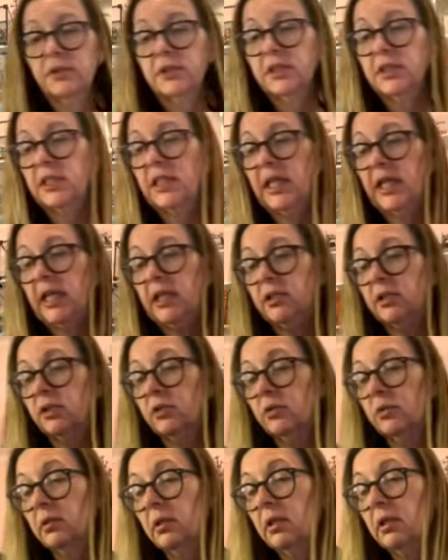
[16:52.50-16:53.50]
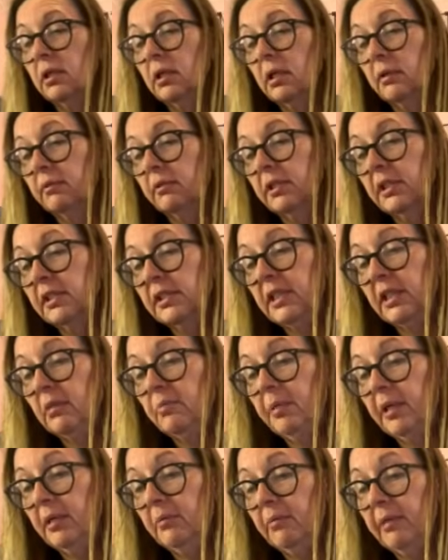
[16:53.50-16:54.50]
to the edge. So I'm going to take the
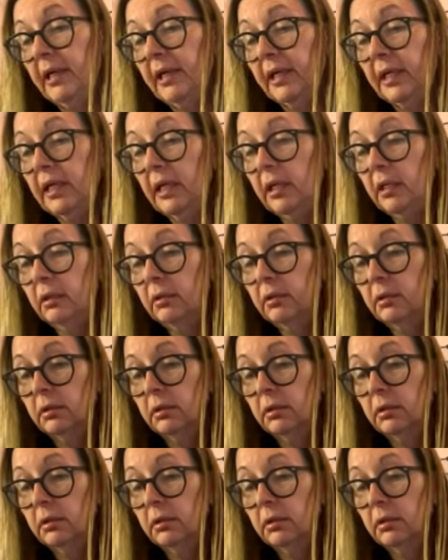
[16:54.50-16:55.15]
pin back out.